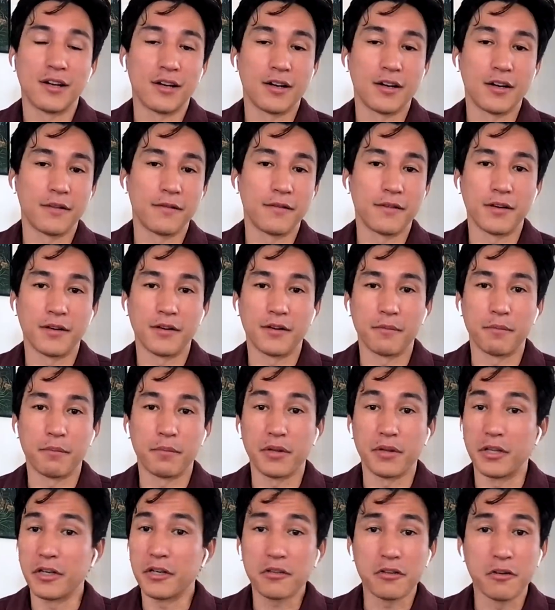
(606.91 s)
uh,
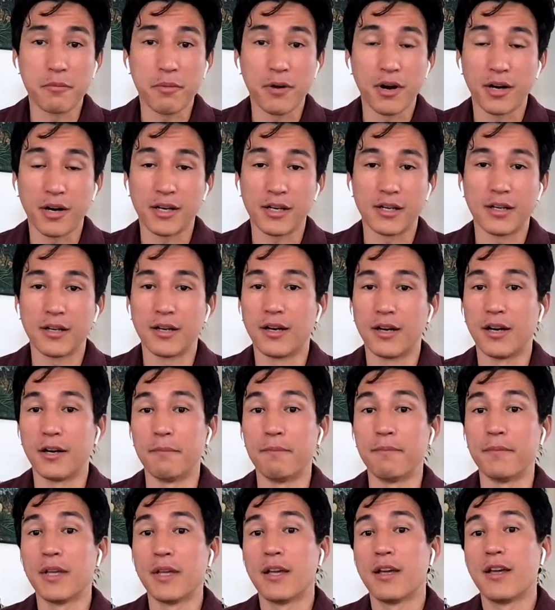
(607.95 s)
political party.
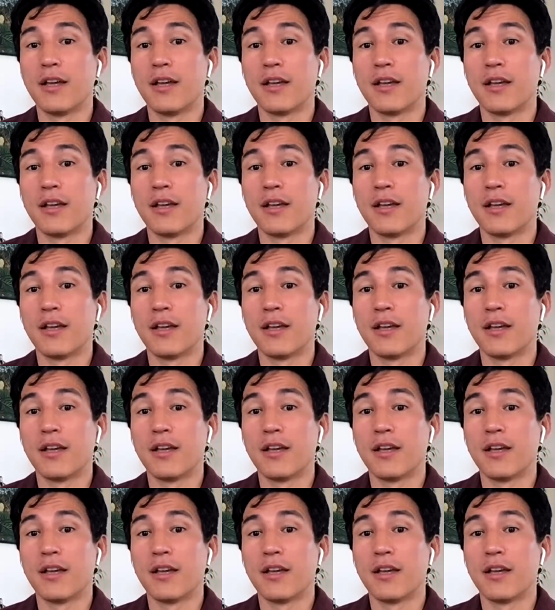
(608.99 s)
Um,